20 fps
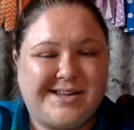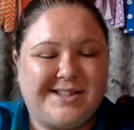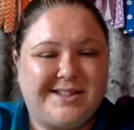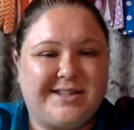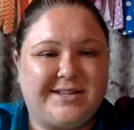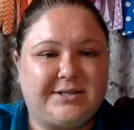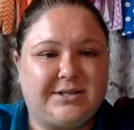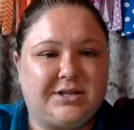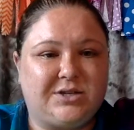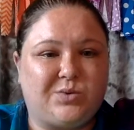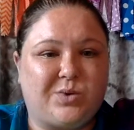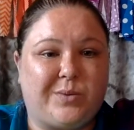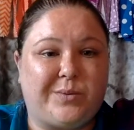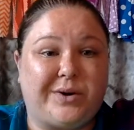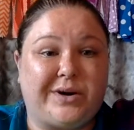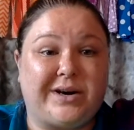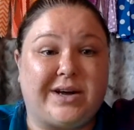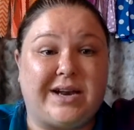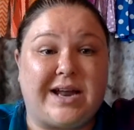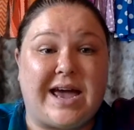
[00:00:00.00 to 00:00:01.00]
This is what
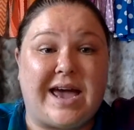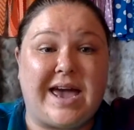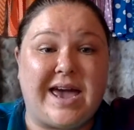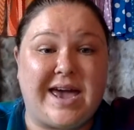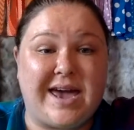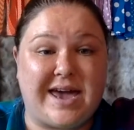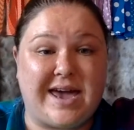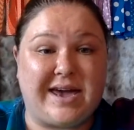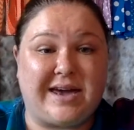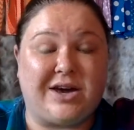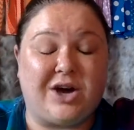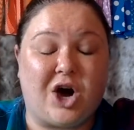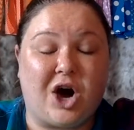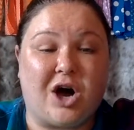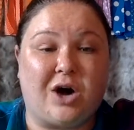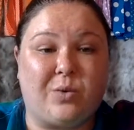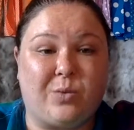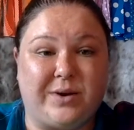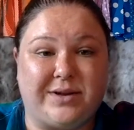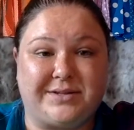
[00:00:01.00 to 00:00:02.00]
we're going to hang
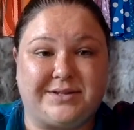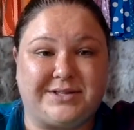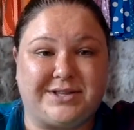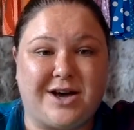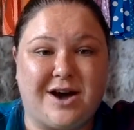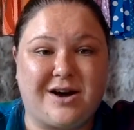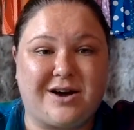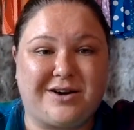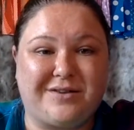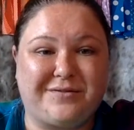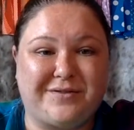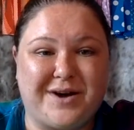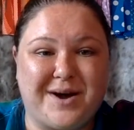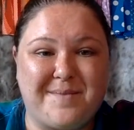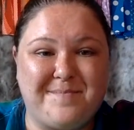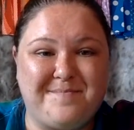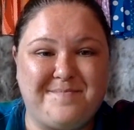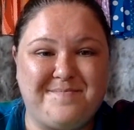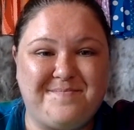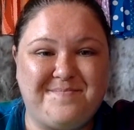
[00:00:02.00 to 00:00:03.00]
our windsock
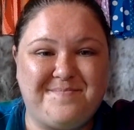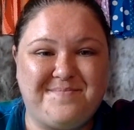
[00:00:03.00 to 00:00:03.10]
from.